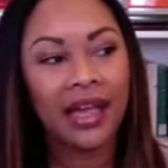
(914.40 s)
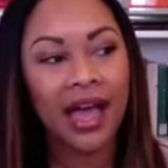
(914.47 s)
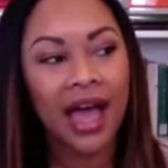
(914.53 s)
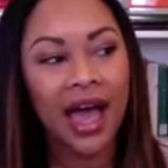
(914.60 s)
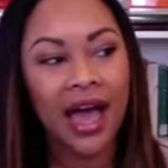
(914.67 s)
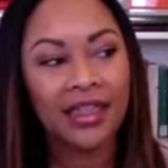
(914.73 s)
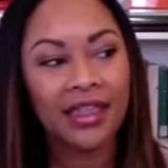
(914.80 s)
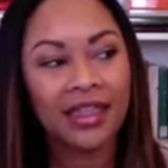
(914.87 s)

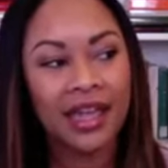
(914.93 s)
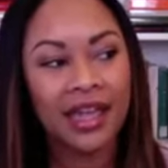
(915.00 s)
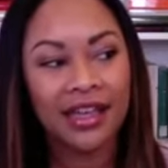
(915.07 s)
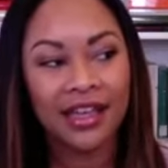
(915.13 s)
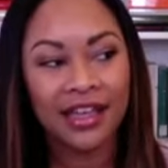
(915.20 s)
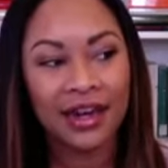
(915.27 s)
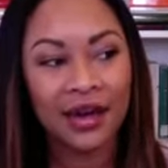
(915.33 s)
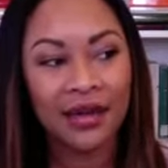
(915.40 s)
I think
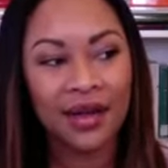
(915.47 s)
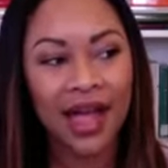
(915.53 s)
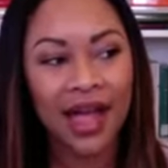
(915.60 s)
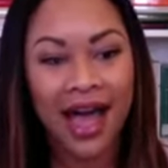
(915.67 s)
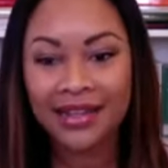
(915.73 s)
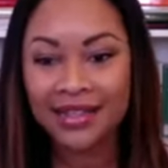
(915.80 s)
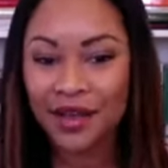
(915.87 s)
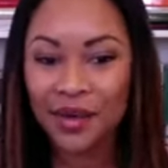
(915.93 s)
you know God
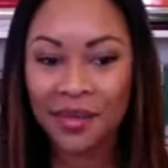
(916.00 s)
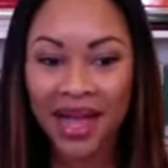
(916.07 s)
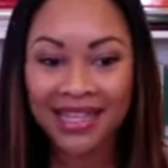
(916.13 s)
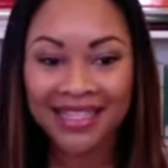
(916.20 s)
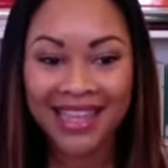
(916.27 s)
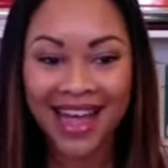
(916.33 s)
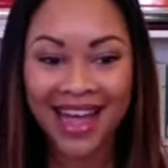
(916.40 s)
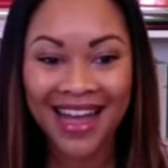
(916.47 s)
is on my
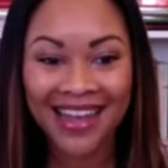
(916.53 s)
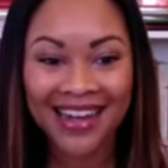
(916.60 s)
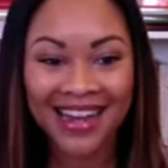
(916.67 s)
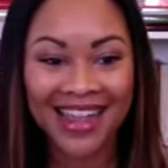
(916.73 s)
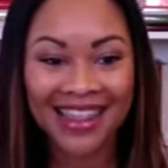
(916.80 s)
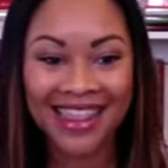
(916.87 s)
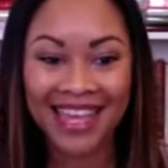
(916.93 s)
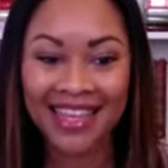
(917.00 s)
side,
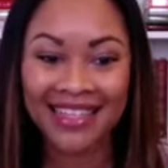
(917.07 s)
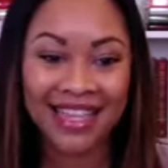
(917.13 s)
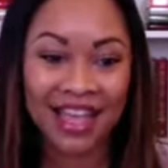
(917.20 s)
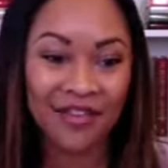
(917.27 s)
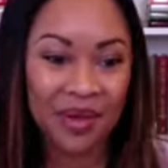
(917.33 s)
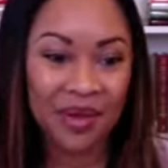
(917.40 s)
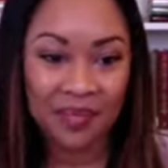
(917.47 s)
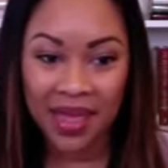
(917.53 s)
and things
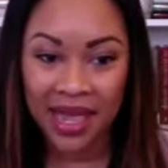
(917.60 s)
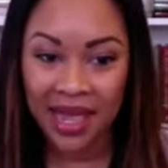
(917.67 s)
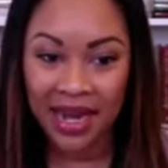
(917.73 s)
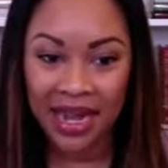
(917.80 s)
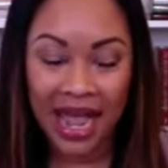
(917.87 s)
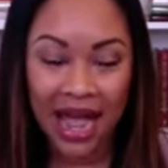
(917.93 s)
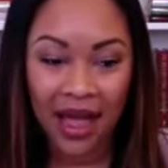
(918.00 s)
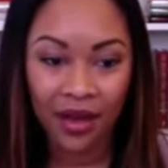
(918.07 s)
have been
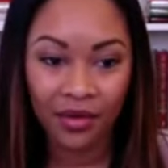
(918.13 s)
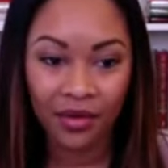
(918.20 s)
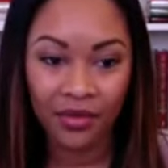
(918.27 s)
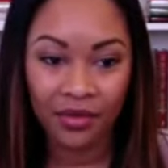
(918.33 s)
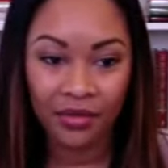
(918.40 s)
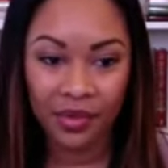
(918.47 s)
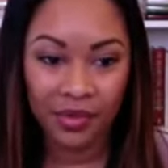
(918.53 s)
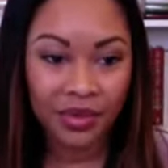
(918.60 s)
panning out
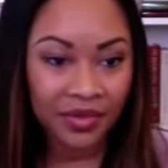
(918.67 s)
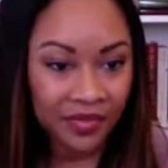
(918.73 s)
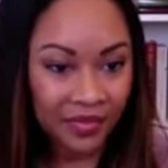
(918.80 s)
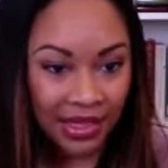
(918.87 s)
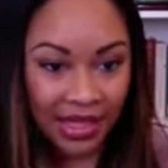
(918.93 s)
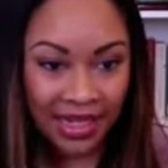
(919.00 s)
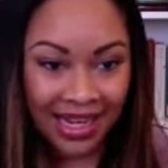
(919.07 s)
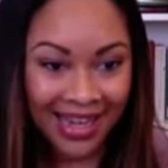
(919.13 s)

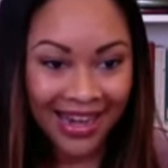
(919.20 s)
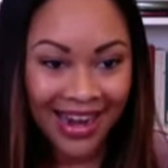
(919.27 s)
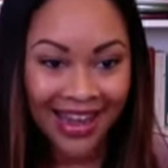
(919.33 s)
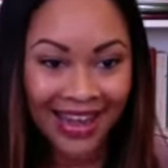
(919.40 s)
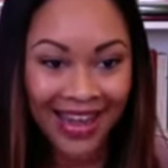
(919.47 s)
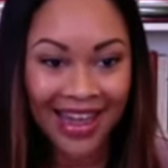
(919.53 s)
beautifully, and I,